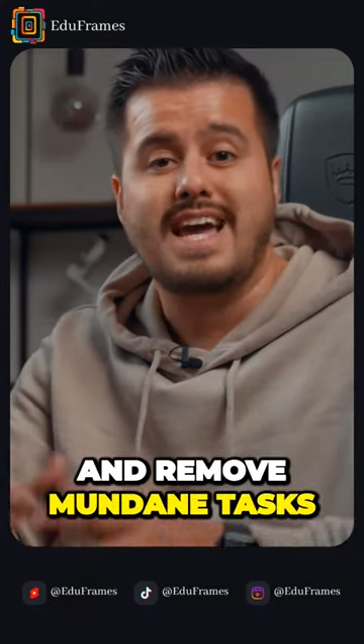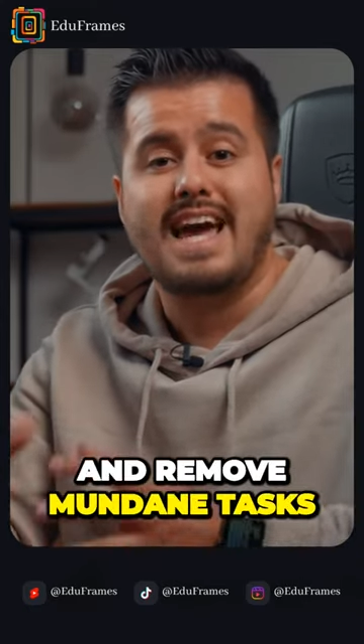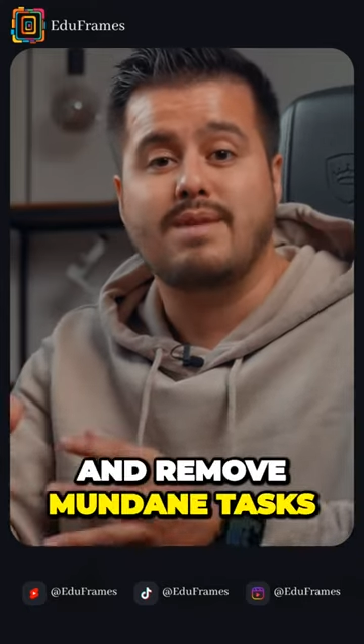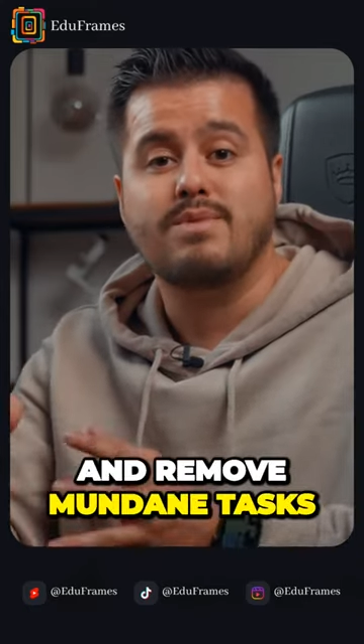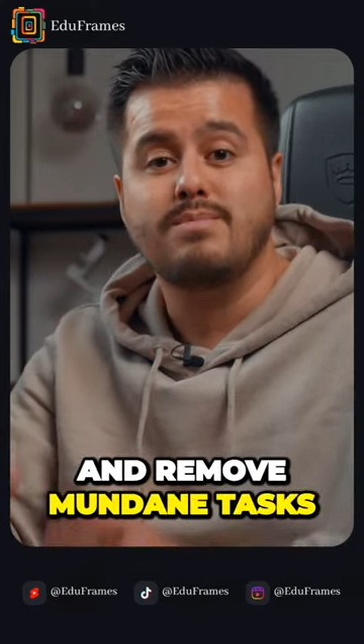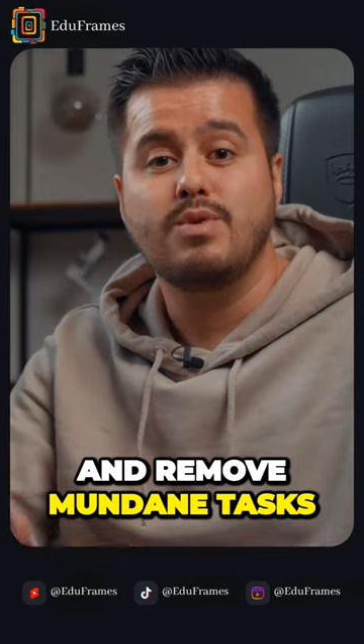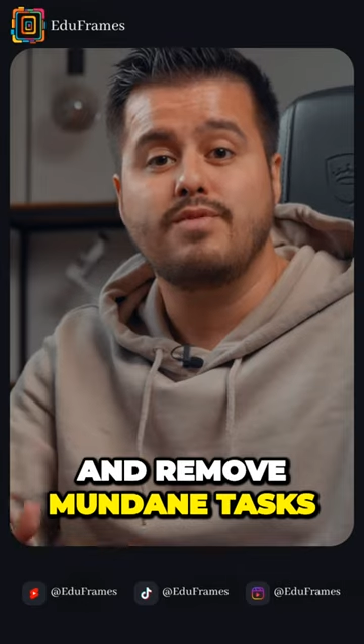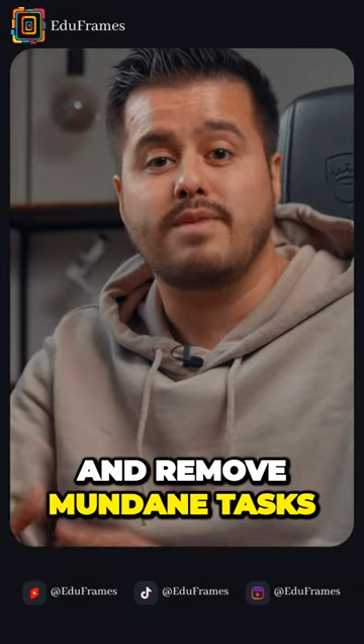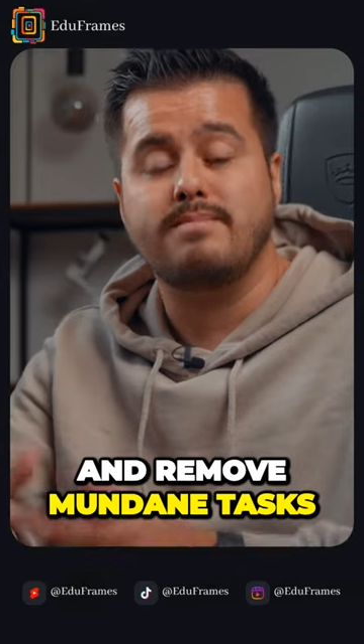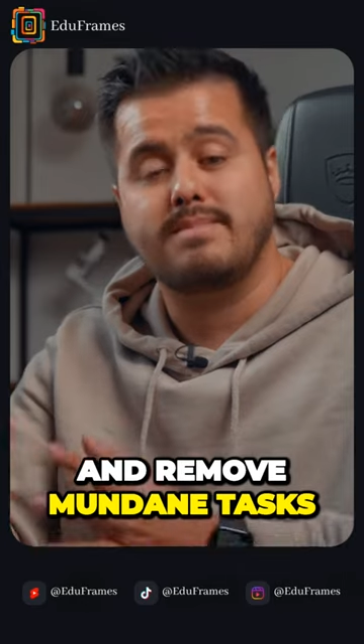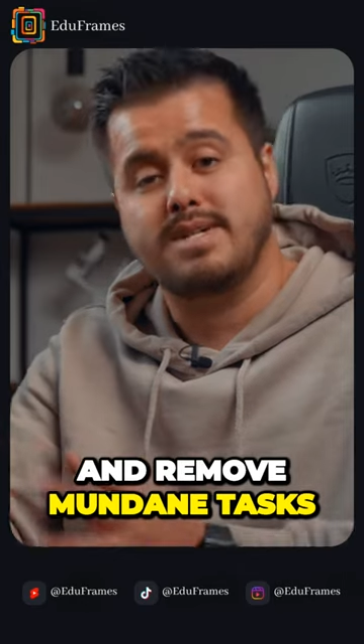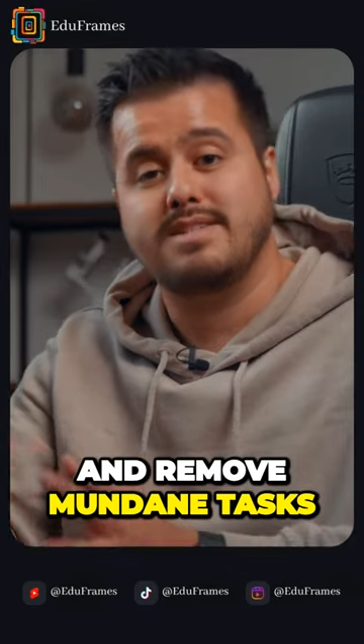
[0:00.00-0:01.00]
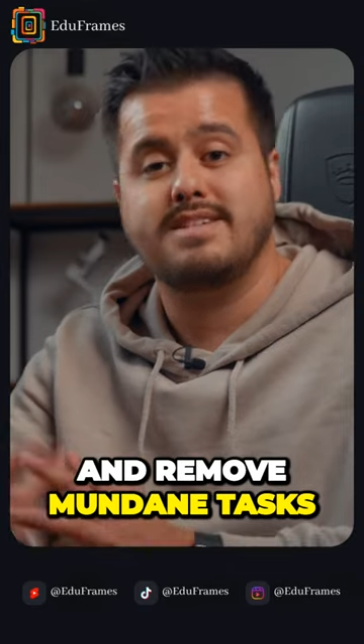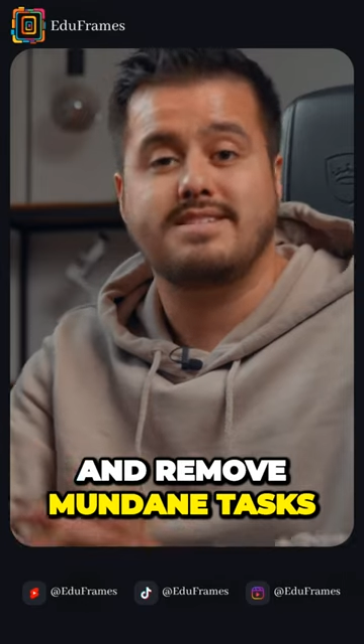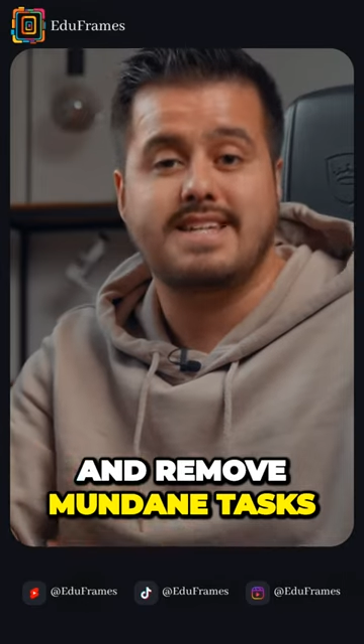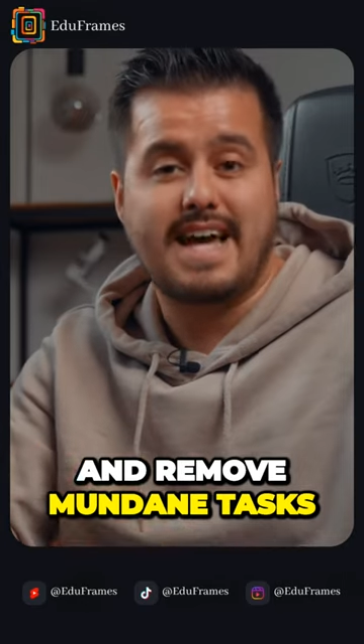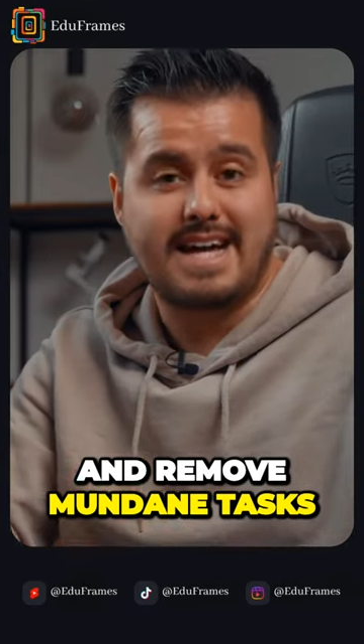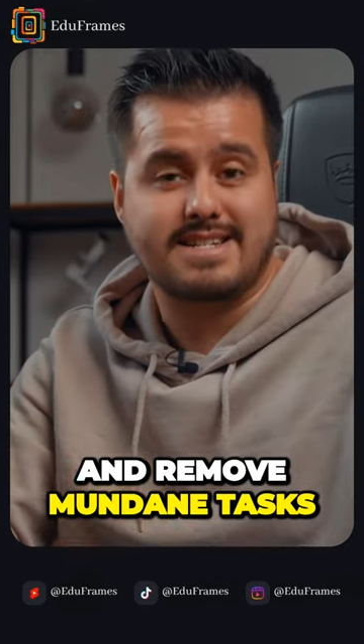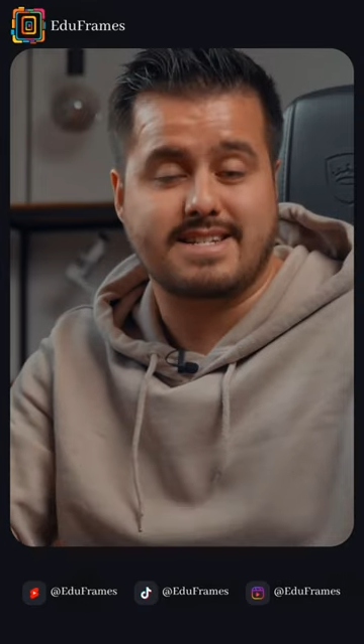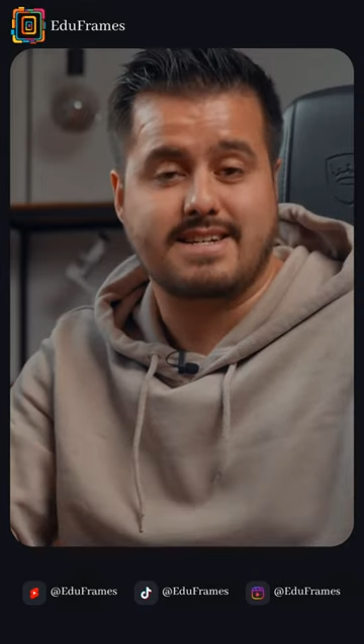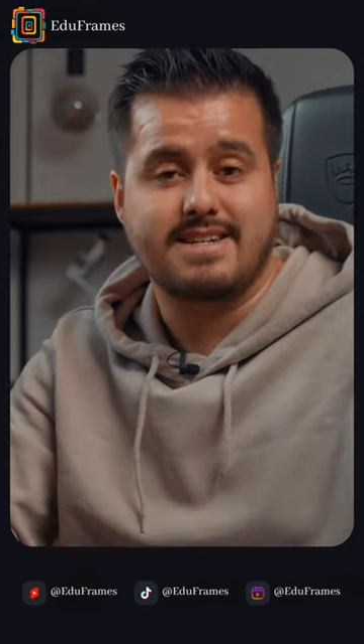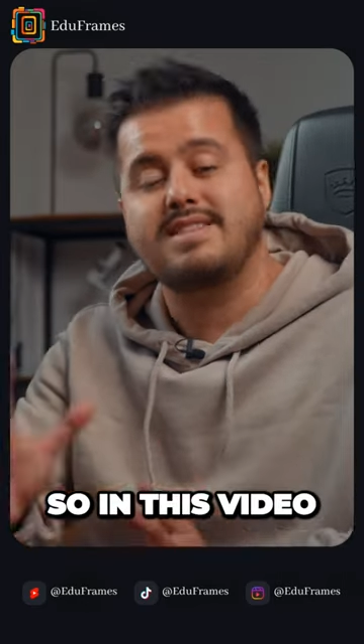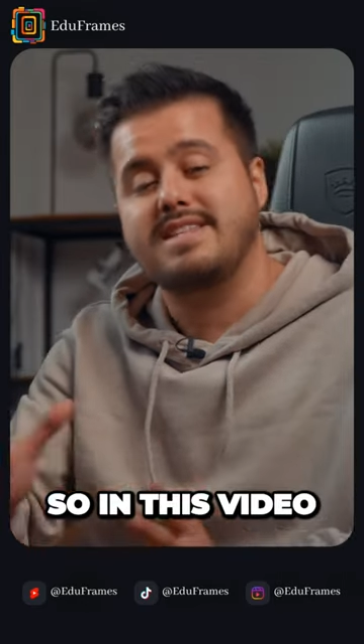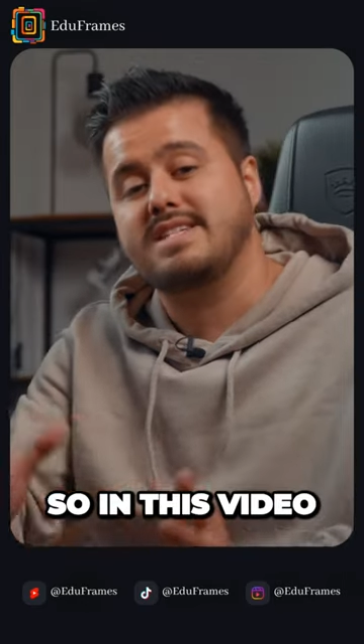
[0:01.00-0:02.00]
and remove mundane tasks.
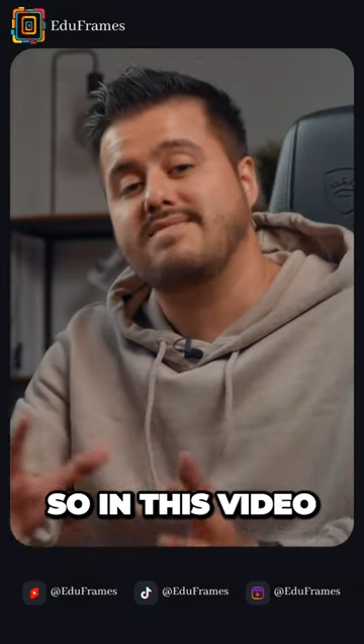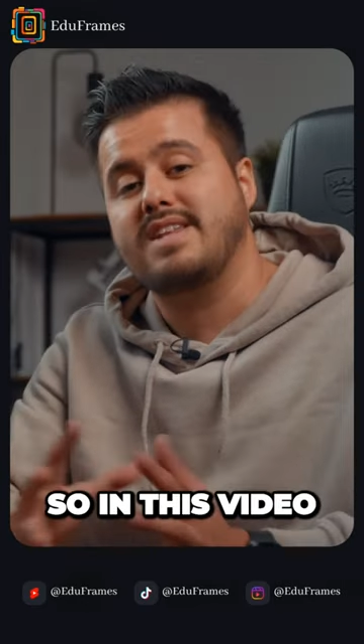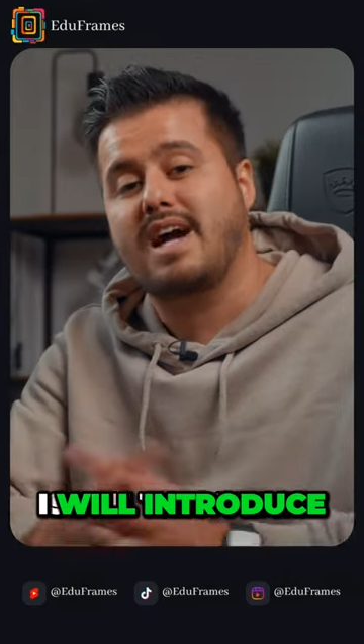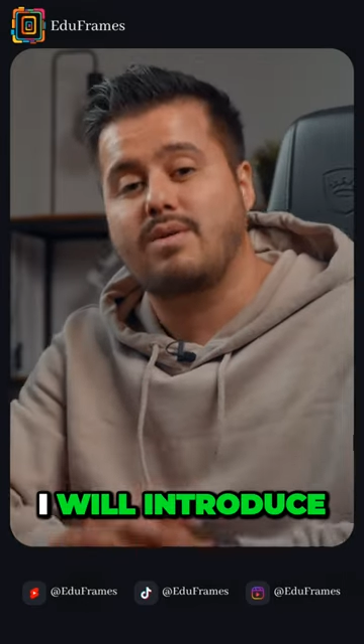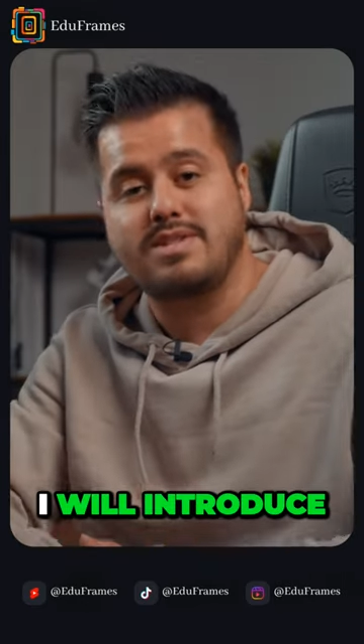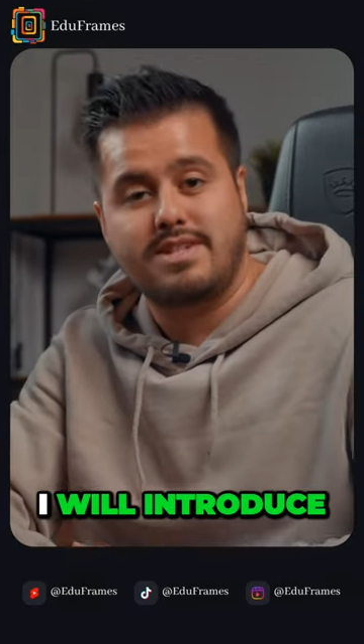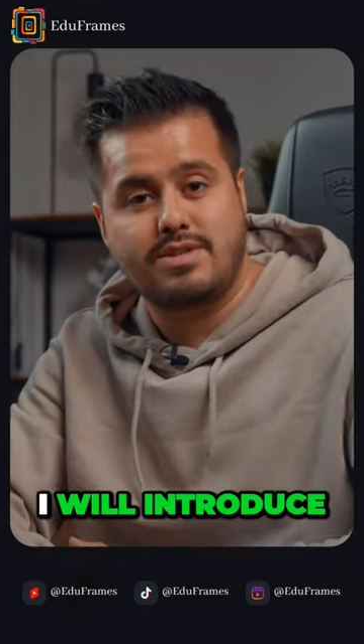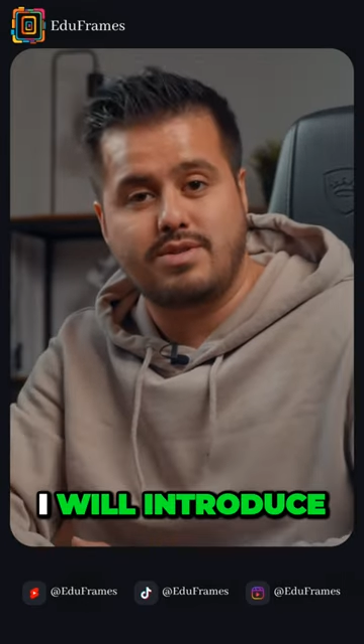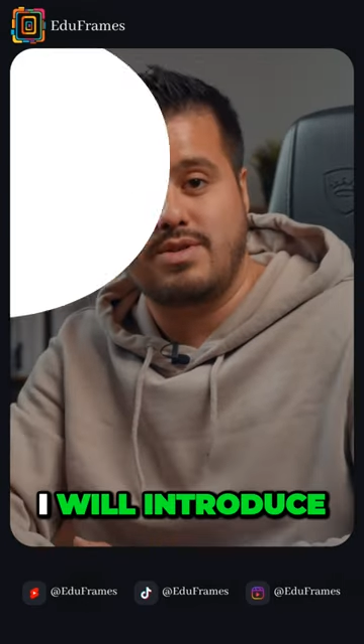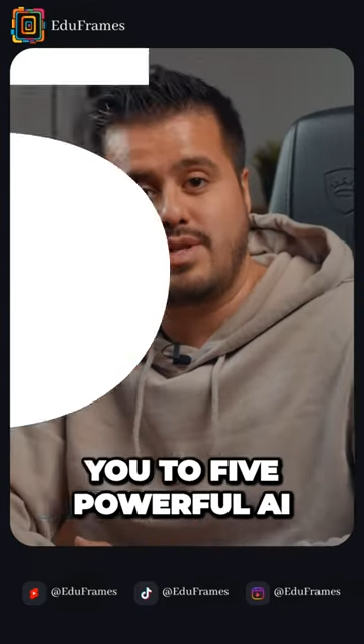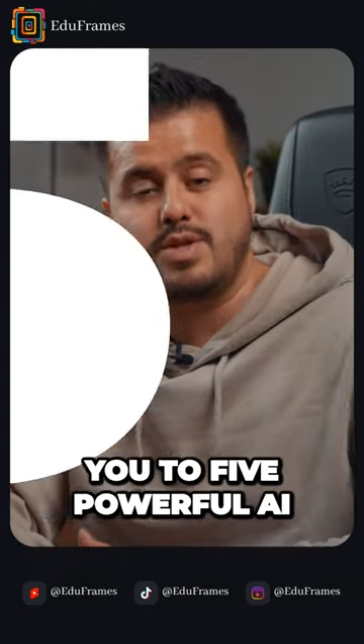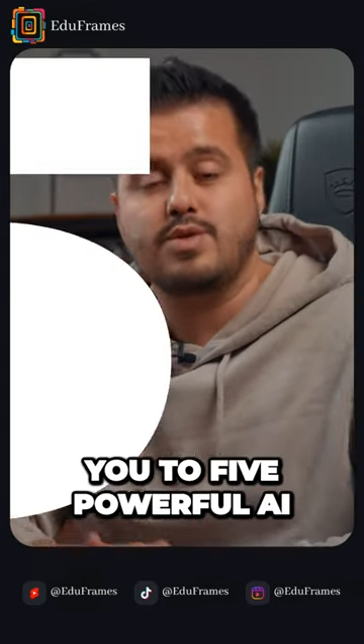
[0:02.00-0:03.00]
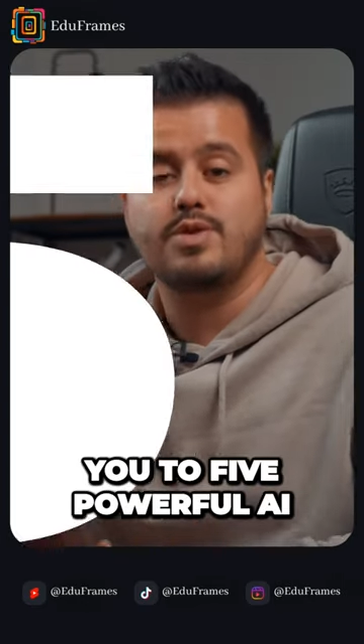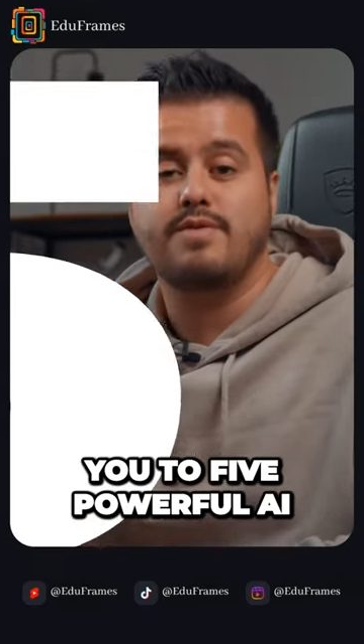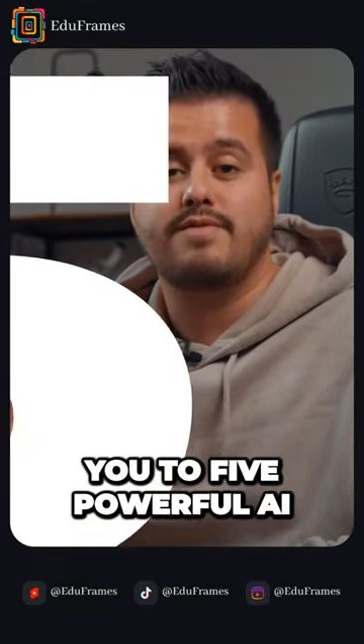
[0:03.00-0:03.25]
In this video, I will introduce you to